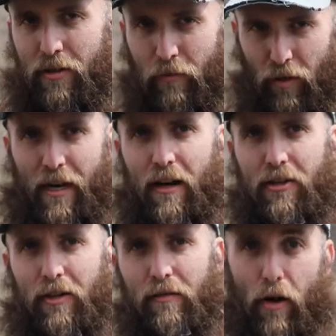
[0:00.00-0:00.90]
to some
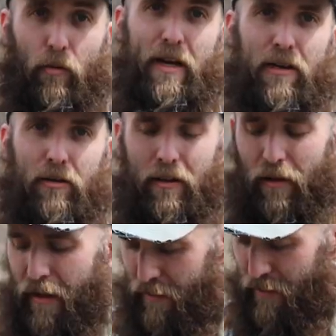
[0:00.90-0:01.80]
reduction of what we do in the
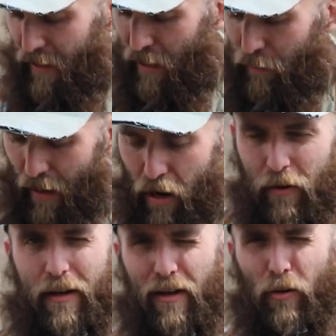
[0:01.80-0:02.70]
landscape and how we can